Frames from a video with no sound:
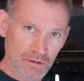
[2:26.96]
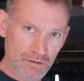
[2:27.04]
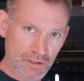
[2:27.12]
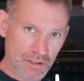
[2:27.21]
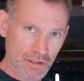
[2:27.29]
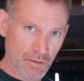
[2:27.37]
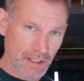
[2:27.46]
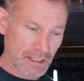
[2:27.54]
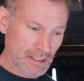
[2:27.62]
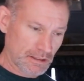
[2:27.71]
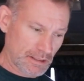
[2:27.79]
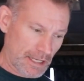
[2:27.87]
just so I
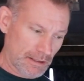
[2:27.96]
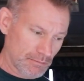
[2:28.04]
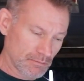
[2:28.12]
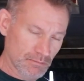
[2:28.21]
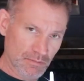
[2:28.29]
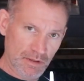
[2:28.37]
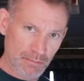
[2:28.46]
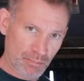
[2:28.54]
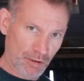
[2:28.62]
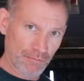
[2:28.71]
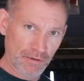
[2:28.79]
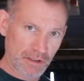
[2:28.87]
get that
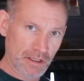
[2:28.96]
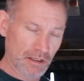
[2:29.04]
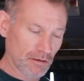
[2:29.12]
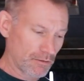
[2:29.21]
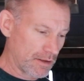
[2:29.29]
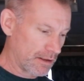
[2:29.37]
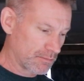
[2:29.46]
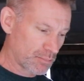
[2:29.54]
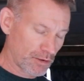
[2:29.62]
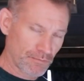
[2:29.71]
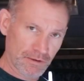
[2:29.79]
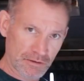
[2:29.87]
perfect color, that
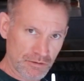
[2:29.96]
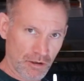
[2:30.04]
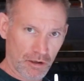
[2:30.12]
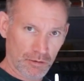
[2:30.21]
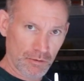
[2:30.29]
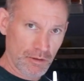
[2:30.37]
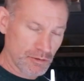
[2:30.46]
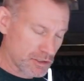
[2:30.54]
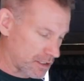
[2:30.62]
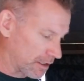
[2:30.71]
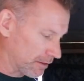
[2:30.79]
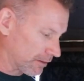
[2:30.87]
perfect dark roast
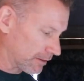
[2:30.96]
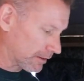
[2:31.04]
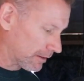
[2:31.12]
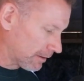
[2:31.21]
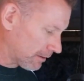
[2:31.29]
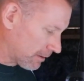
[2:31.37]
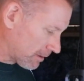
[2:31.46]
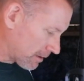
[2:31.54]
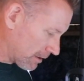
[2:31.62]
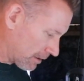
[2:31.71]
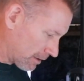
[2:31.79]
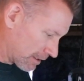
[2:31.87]
color.
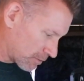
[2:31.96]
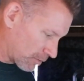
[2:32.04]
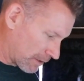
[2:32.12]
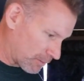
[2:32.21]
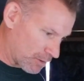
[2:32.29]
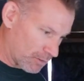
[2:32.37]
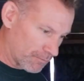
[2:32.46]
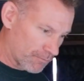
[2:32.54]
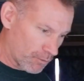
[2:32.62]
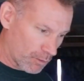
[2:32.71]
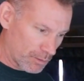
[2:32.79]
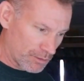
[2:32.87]
That's what I'm going
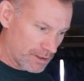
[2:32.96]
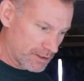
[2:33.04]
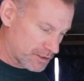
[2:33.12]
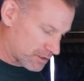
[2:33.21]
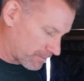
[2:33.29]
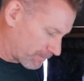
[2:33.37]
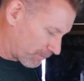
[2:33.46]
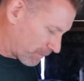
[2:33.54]
for with this.